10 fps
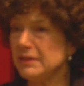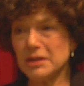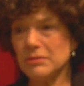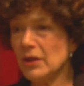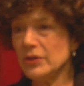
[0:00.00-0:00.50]
You
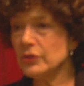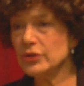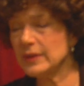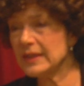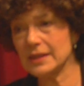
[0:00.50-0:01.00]
don't know, you're
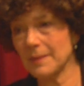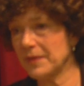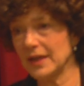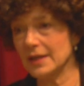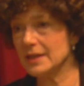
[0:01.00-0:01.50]
doing
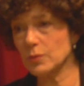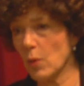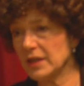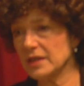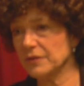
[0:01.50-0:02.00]
something and it's
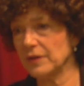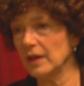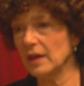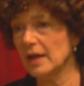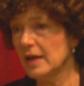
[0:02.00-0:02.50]

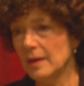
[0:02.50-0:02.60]
wonderful,